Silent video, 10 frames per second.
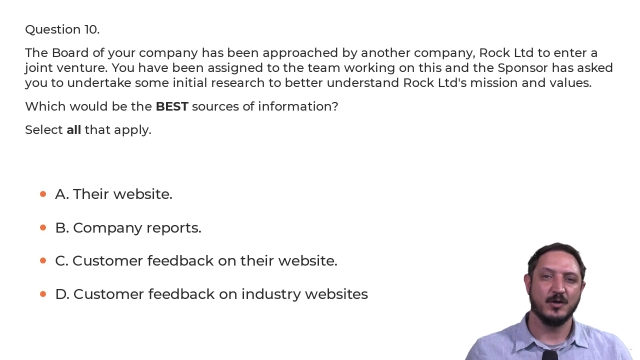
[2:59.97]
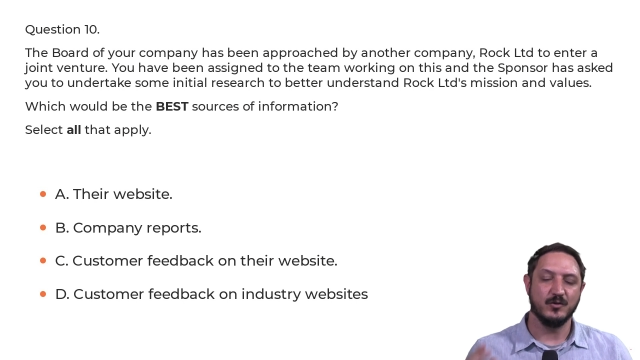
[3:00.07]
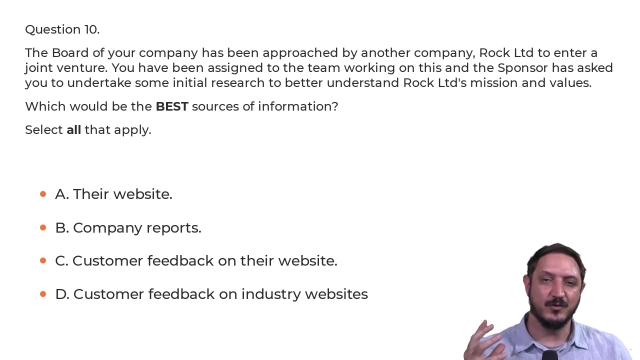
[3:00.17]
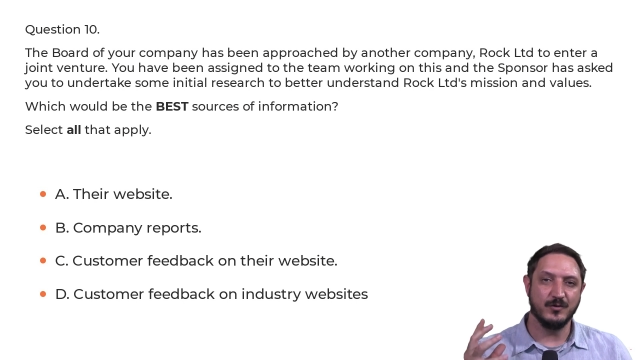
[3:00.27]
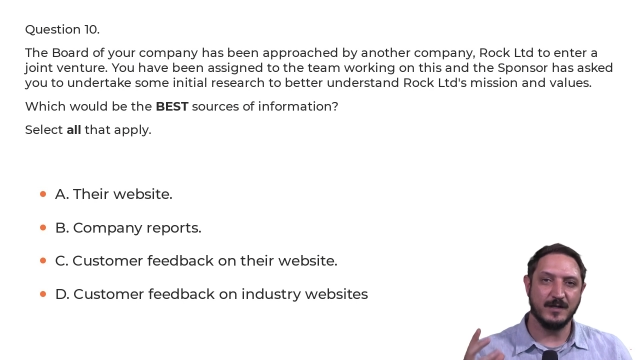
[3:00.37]

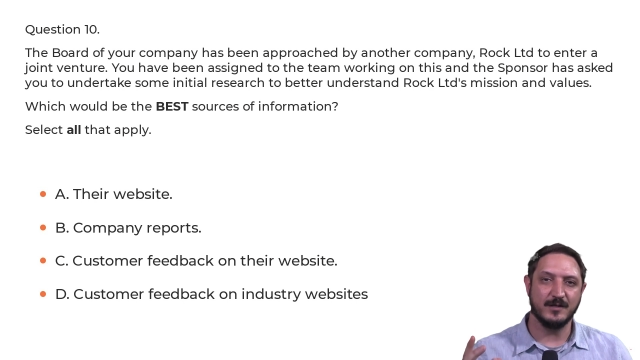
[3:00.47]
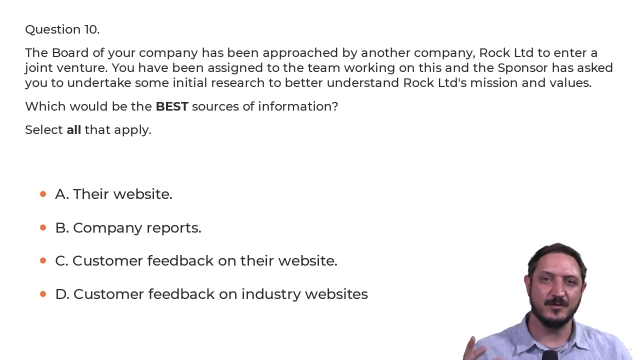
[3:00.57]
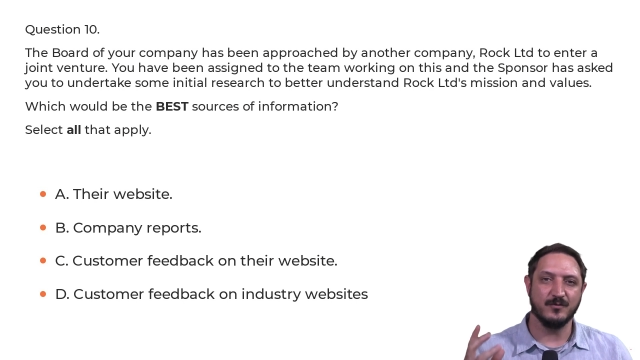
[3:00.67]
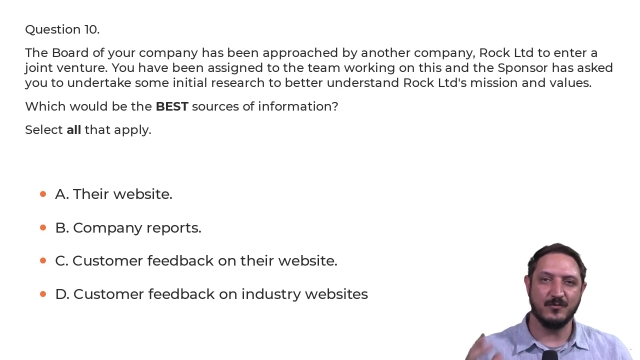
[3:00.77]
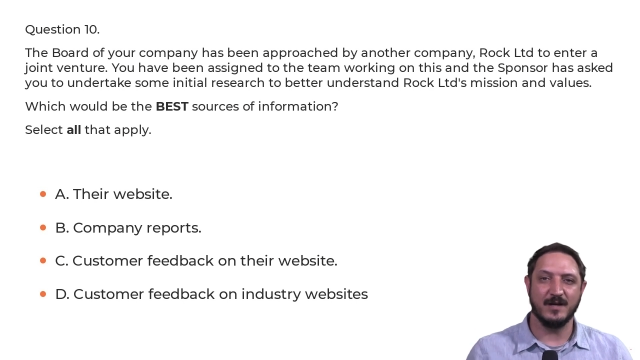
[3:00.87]
you need
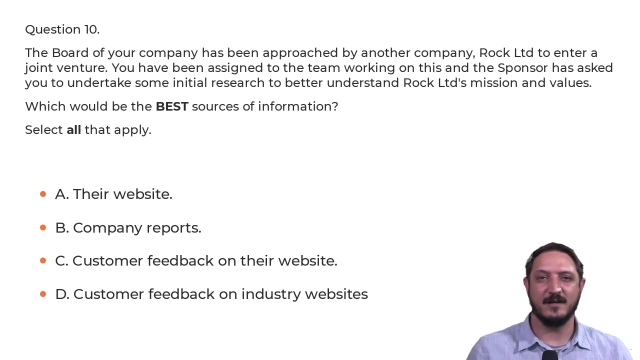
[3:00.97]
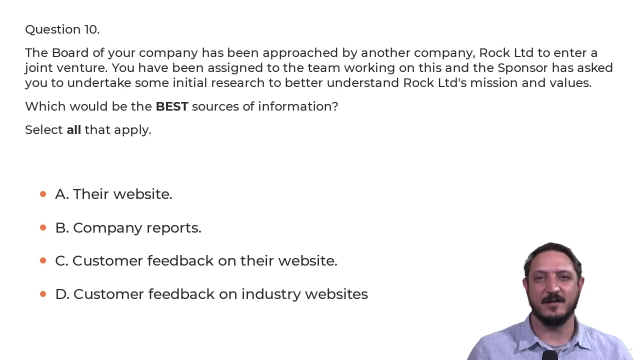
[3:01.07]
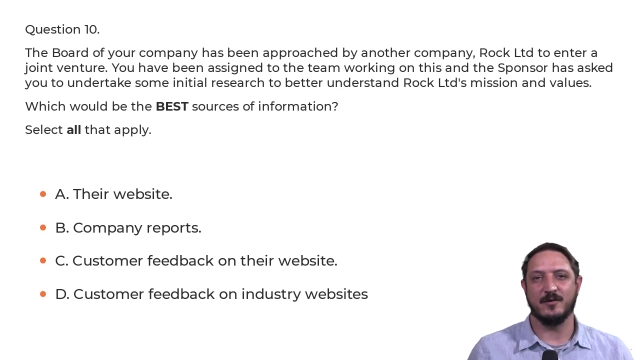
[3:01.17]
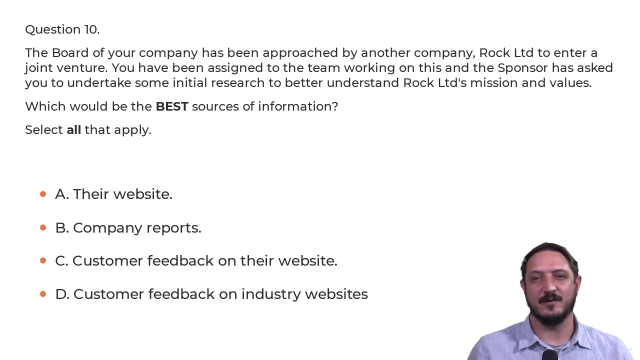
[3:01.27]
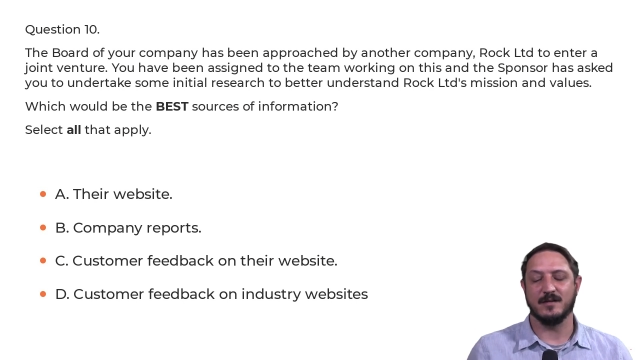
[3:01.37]
to really
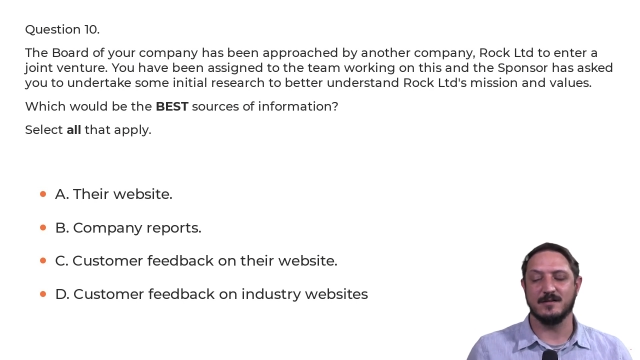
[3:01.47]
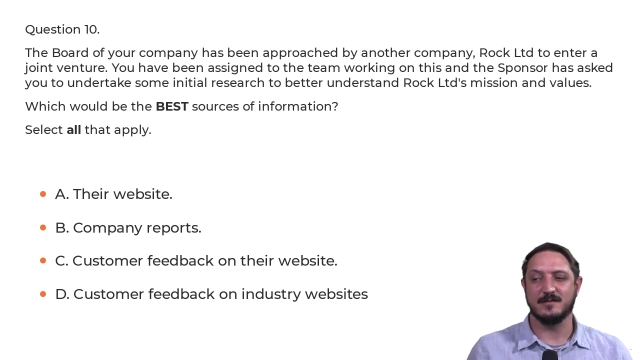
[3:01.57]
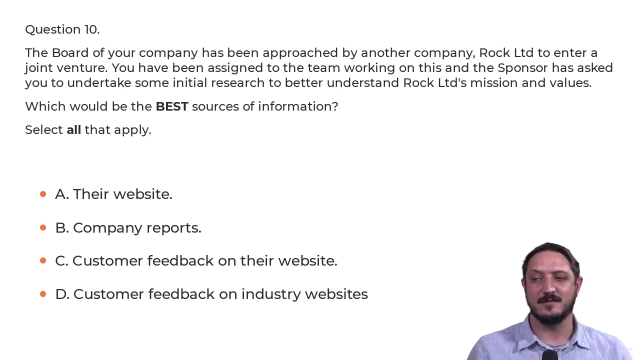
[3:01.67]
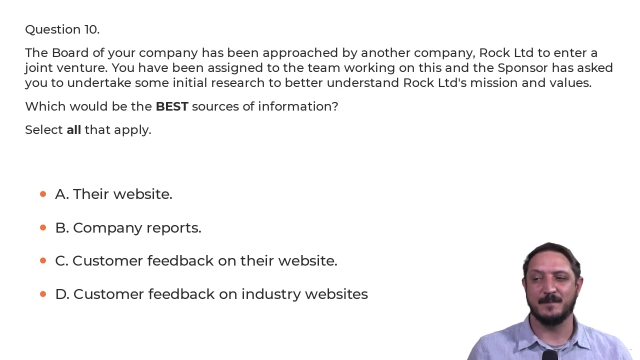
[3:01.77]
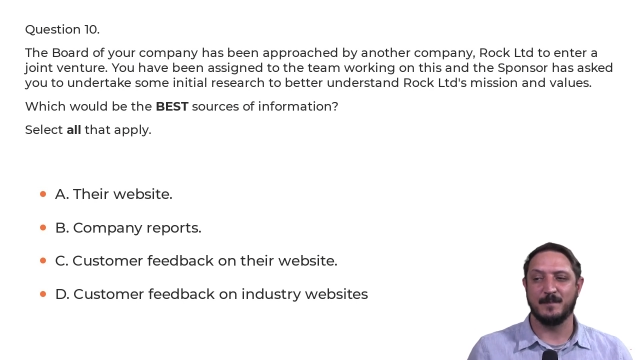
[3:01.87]
know
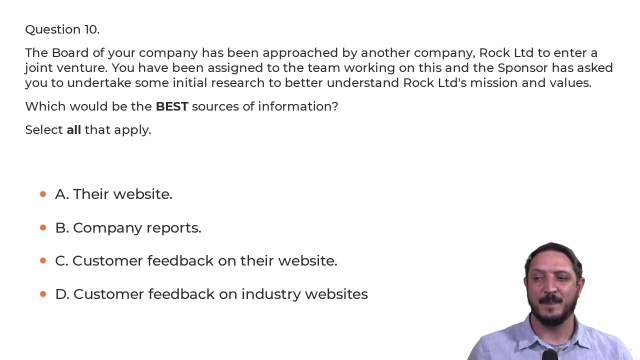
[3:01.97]
this.